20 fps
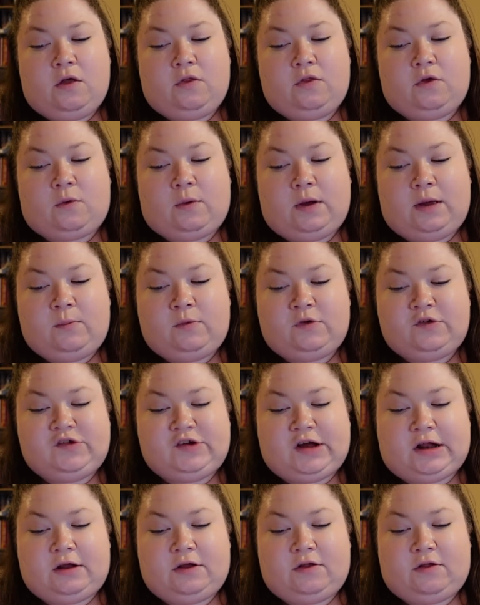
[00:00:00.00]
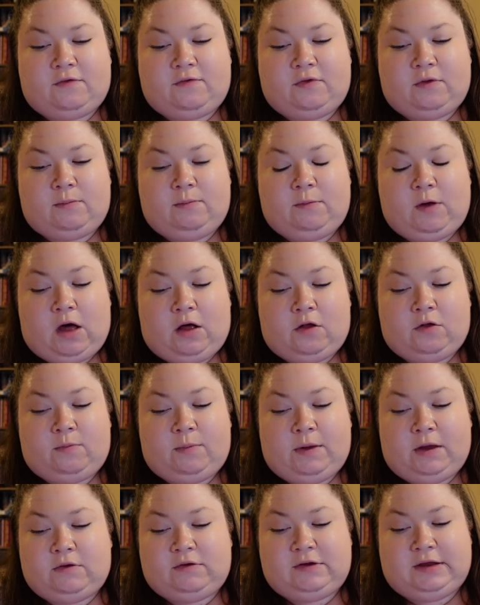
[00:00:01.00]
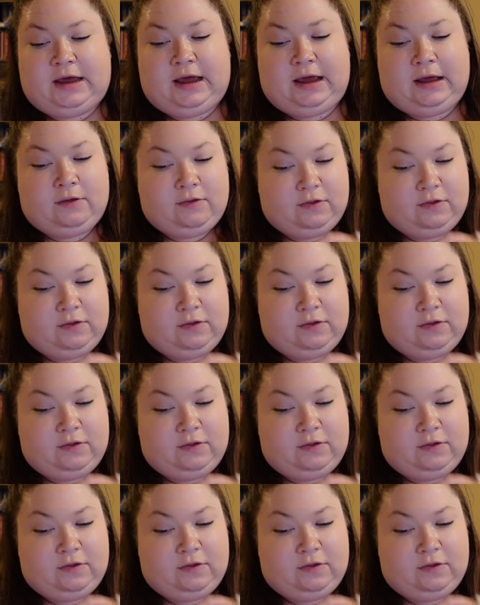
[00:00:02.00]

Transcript: The queen was jealous of the girl's beauty.